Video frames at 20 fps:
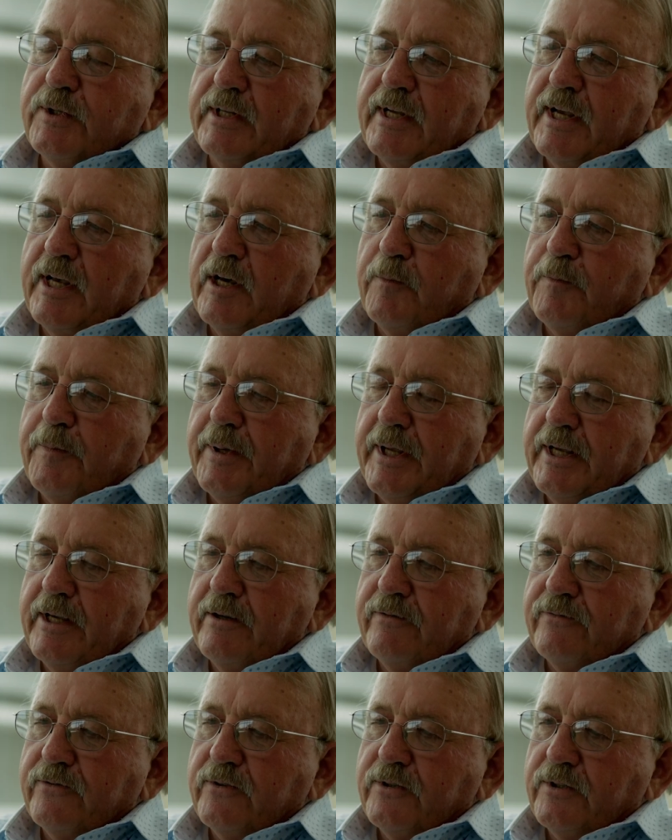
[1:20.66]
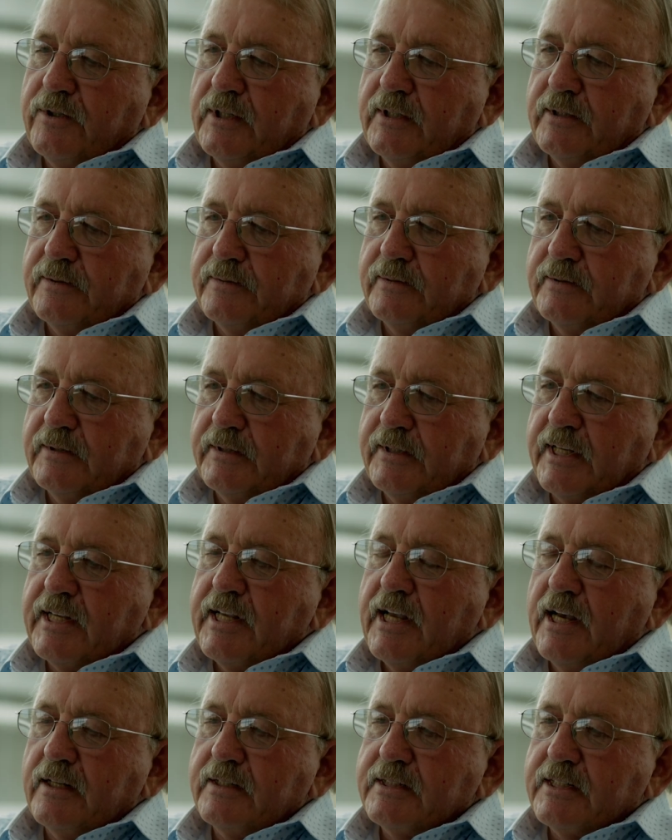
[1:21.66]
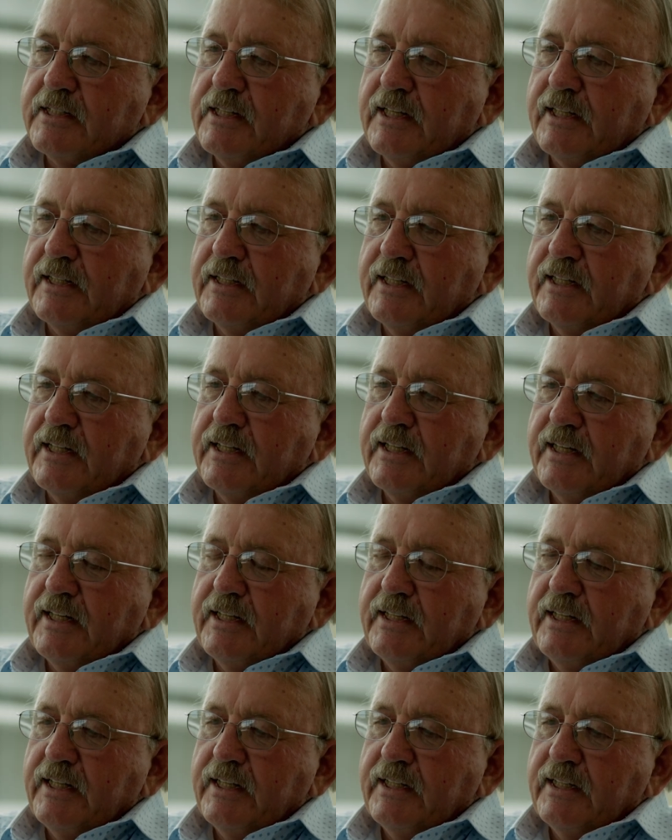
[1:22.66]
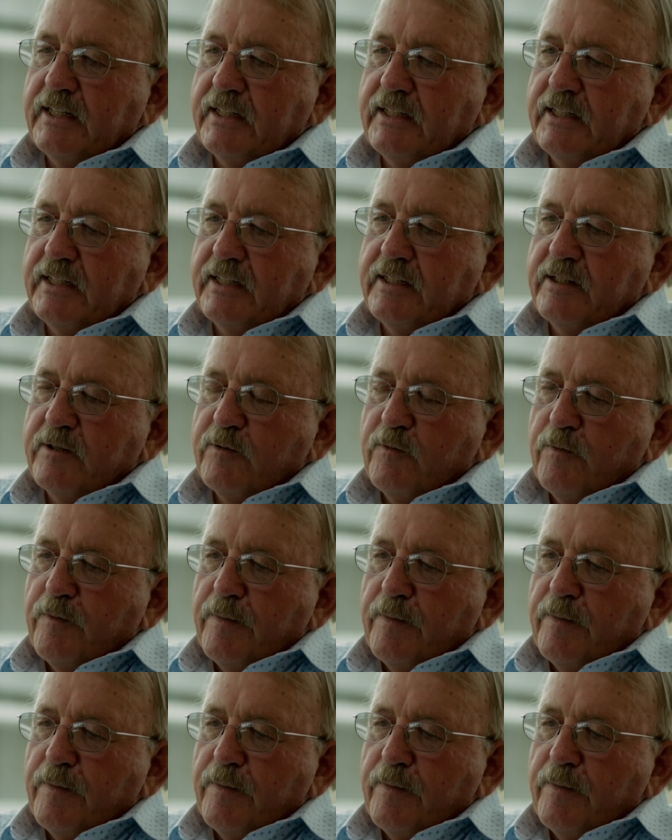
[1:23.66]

would help pay for the counseling that he needed, and